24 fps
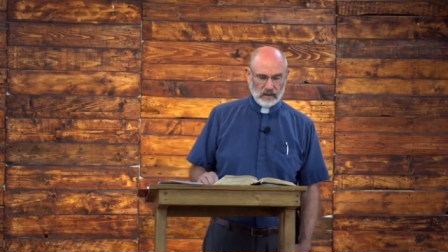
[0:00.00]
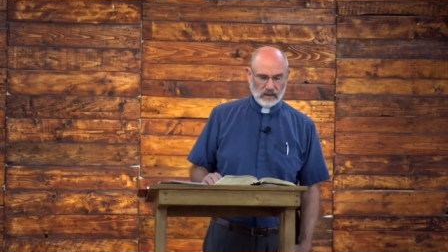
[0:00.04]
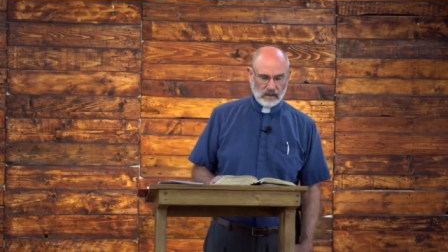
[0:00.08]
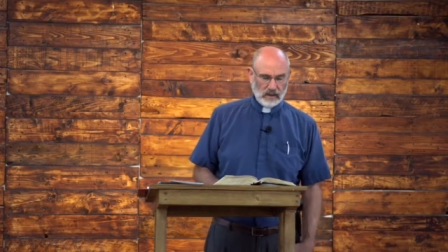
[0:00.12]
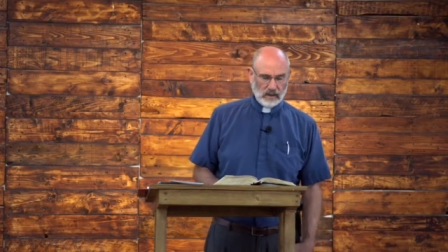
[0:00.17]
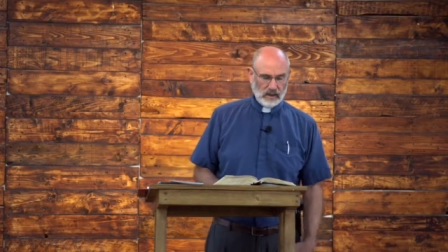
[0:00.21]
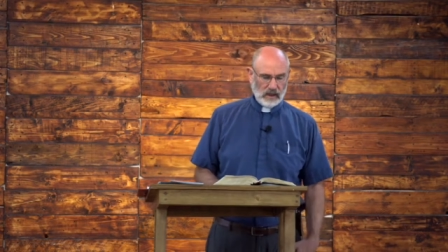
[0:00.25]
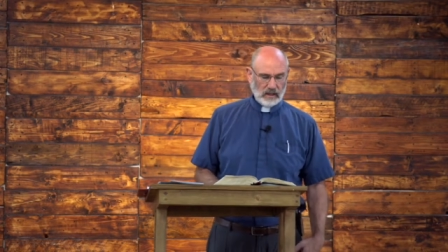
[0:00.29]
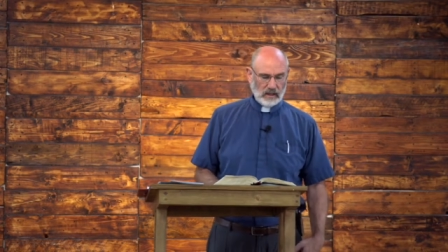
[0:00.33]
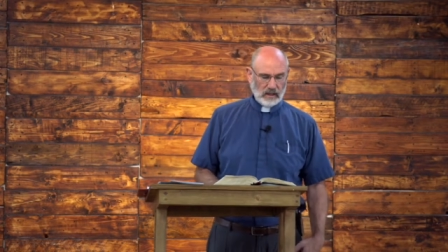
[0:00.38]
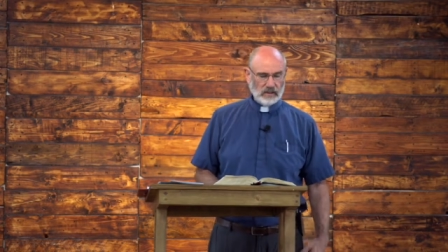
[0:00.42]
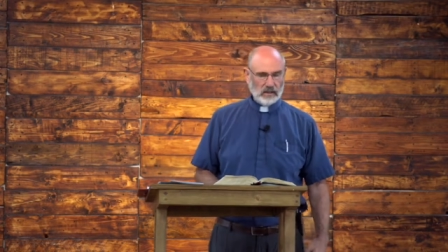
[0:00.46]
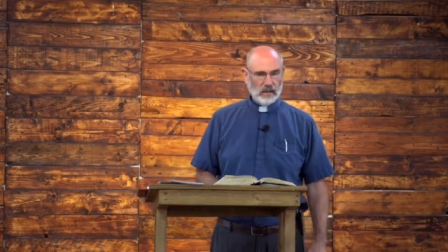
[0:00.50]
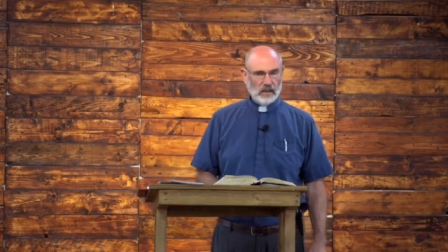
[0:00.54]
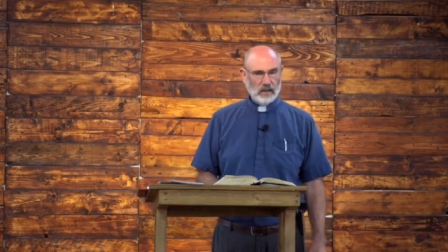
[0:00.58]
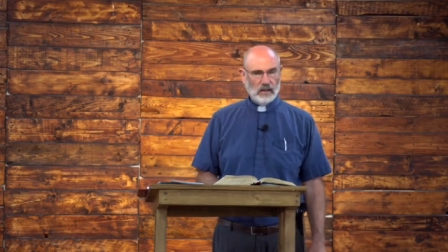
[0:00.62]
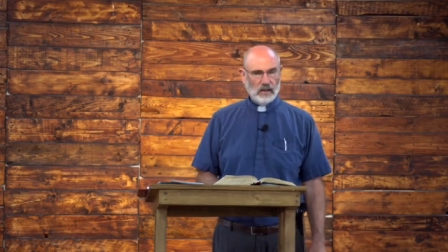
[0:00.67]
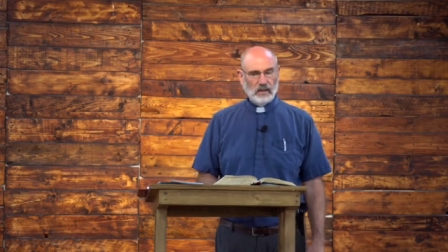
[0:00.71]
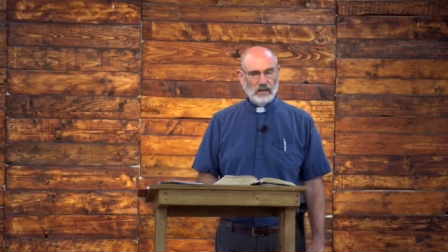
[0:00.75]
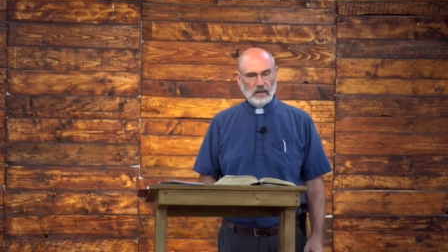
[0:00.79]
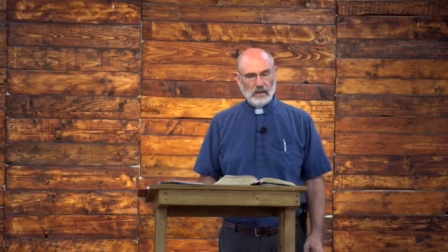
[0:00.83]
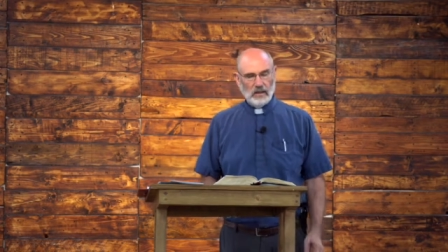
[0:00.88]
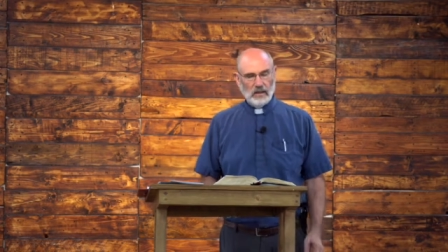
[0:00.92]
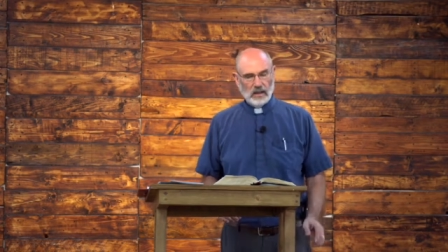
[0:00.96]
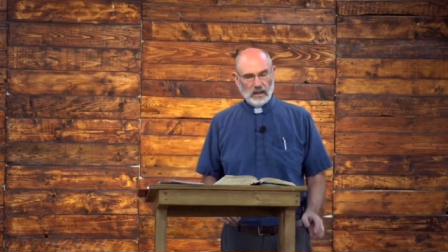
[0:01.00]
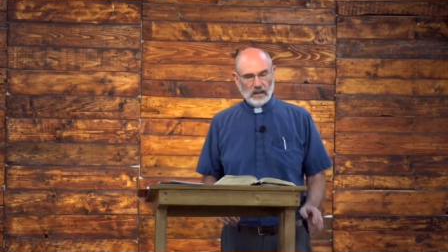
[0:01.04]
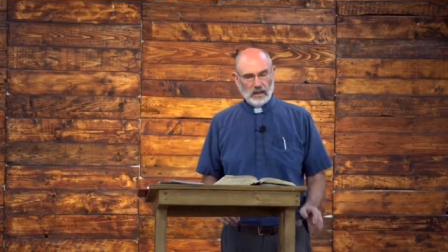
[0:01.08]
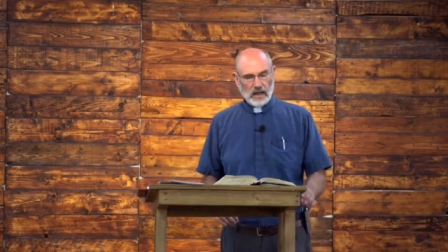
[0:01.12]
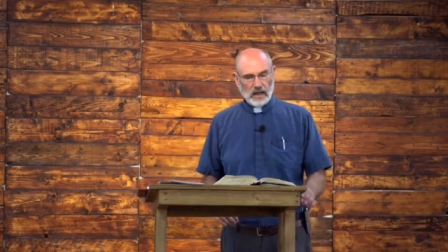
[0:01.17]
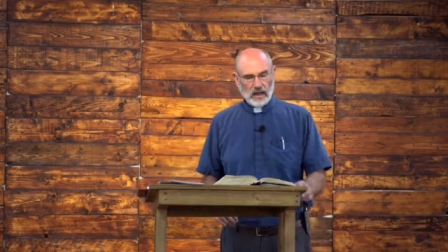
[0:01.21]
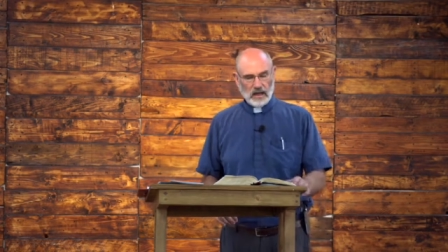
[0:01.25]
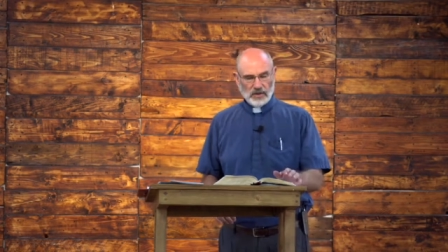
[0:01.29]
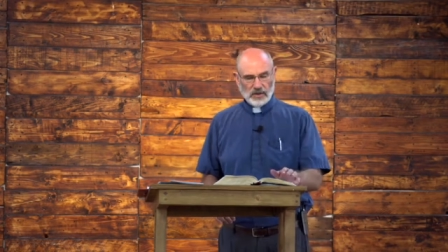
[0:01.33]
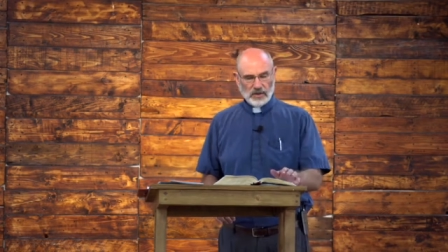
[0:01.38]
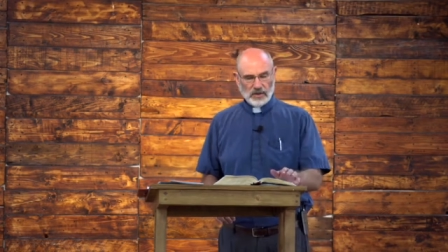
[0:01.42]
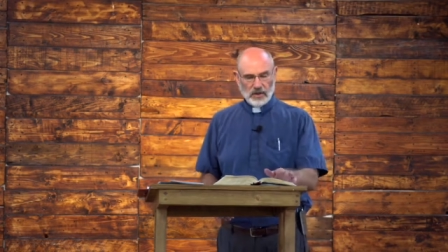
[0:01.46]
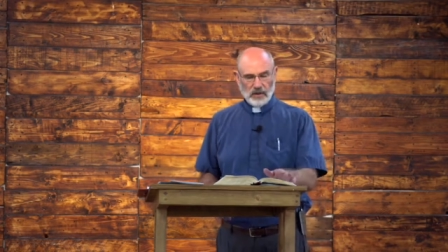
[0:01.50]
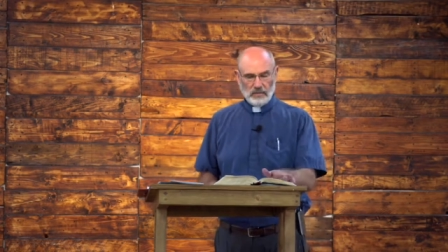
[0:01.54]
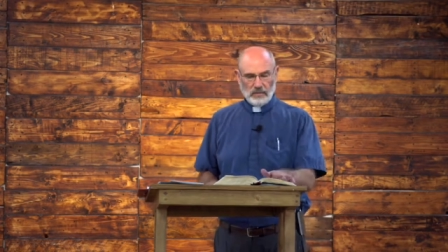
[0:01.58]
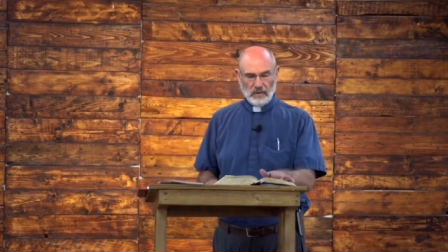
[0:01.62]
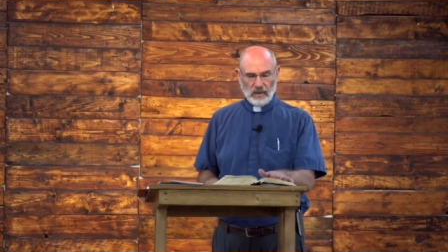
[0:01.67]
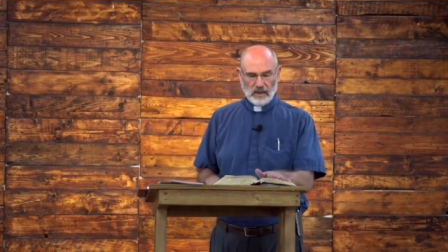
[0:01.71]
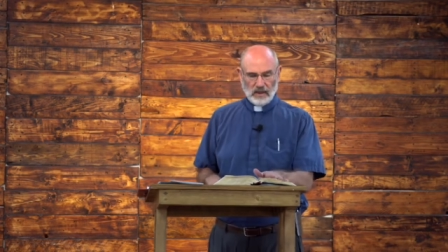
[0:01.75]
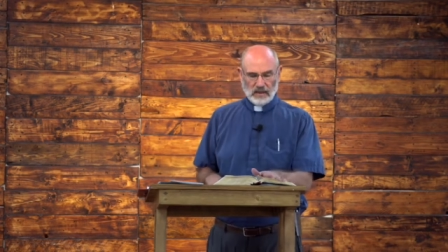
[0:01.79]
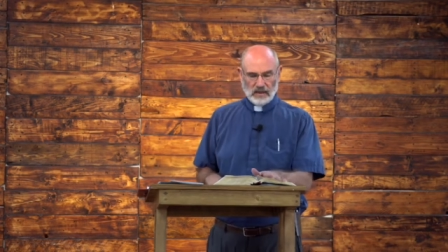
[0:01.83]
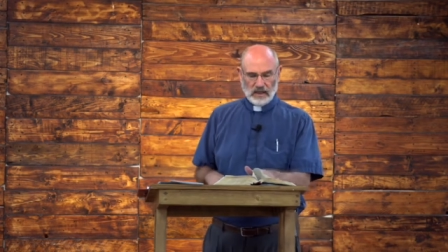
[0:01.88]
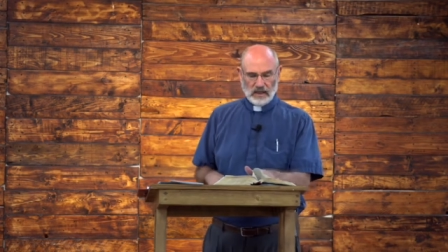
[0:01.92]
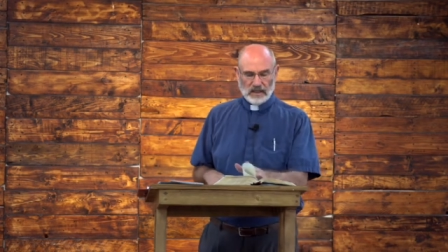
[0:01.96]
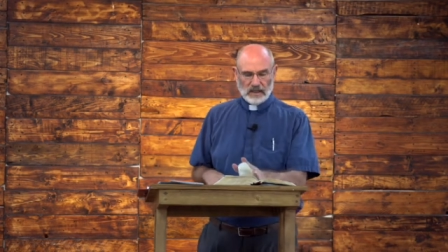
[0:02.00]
that kingship is a